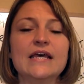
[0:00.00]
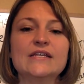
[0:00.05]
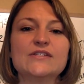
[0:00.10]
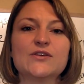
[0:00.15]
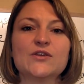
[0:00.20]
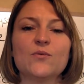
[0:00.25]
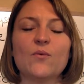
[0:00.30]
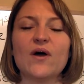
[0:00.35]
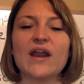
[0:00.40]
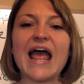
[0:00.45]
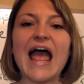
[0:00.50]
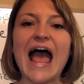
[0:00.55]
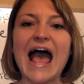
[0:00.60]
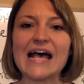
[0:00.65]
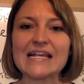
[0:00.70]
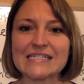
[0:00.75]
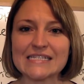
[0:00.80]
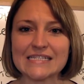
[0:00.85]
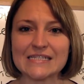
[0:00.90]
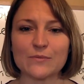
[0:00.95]
So you want to
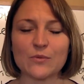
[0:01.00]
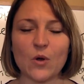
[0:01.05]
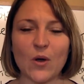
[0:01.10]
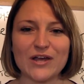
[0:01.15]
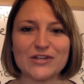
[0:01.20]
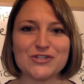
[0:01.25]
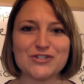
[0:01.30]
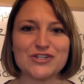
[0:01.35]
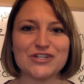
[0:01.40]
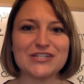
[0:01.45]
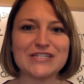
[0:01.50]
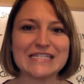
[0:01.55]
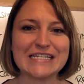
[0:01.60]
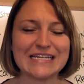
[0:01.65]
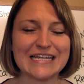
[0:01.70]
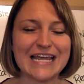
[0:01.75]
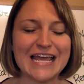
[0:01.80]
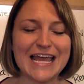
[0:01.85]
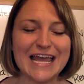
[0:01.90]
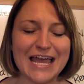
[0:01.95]
ask some questions
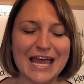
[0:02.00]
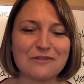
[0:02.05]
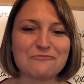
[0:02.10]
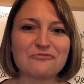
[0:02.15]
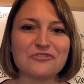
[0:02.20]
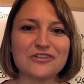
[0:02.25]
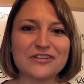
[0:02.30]
and